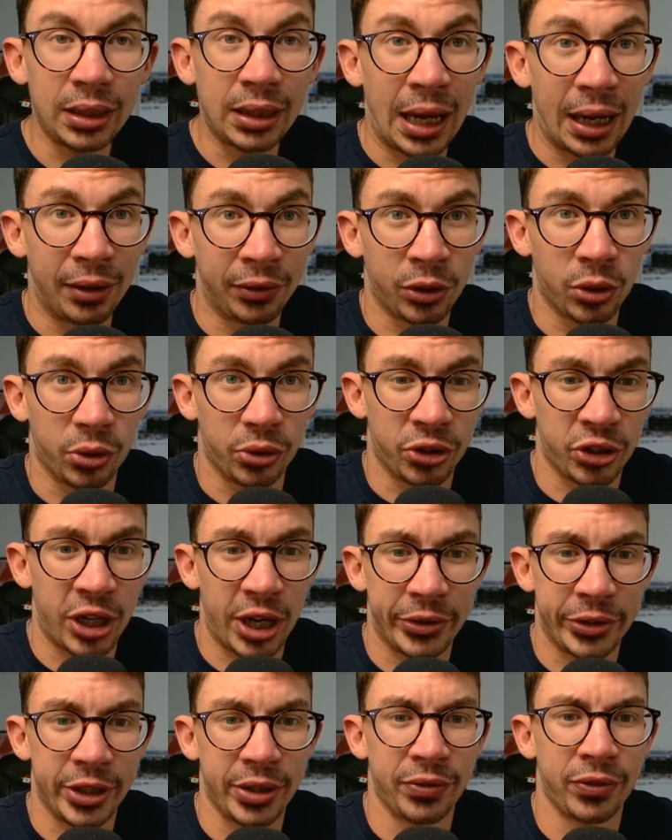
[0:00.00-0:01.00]
And of course,
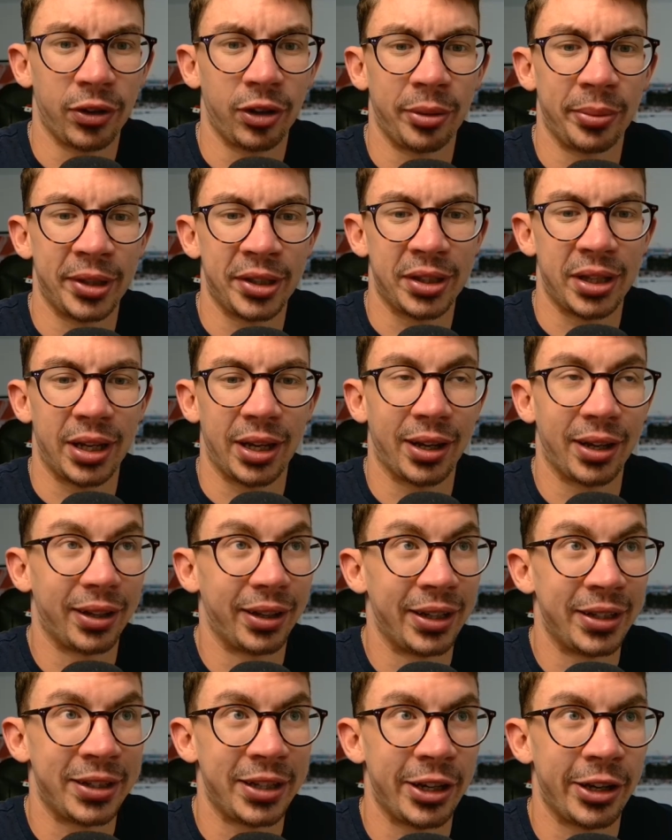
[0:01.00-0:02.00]
Chelsea Fulham is the
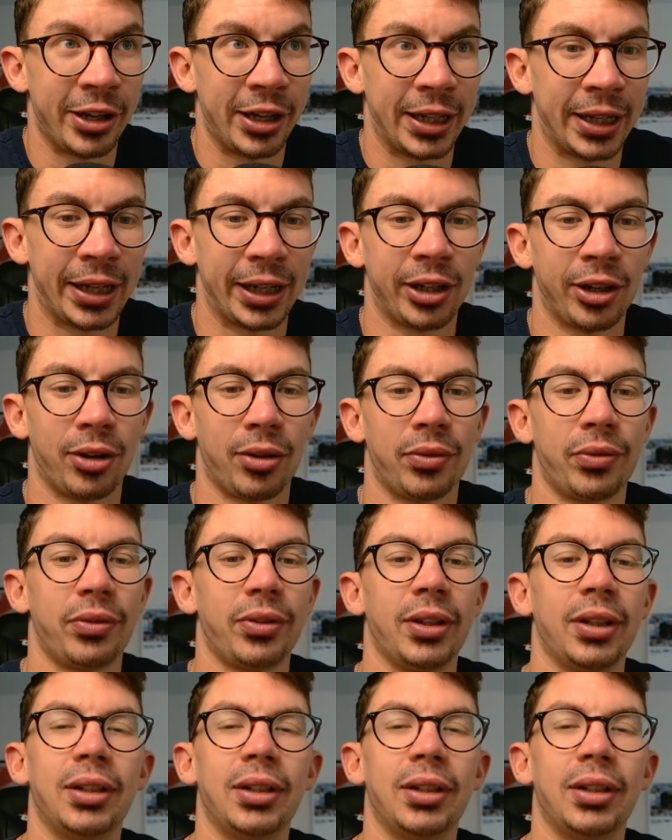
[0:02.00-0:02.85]
early kickoff.